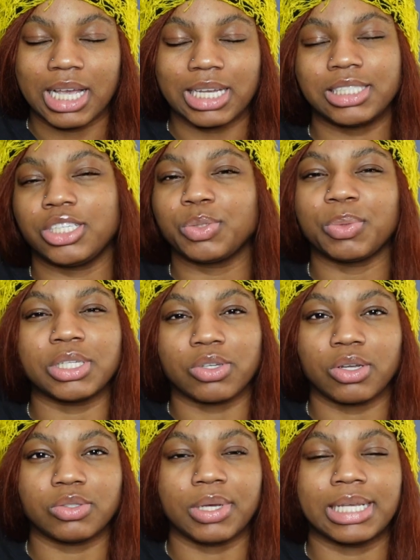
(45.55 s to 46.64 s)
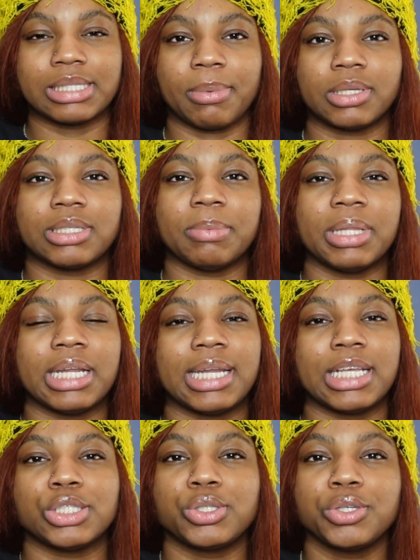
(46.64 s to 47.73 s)
I just want to talk to you guys about something, and
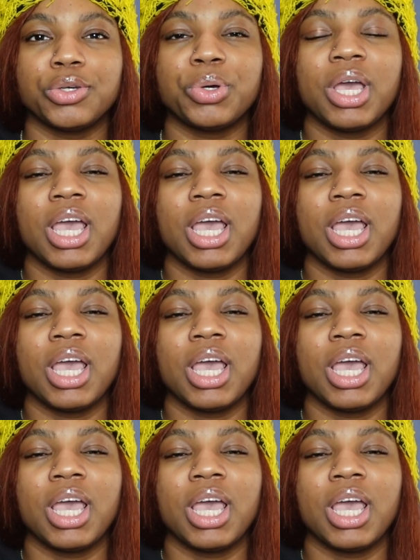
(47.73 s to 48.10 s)
then two,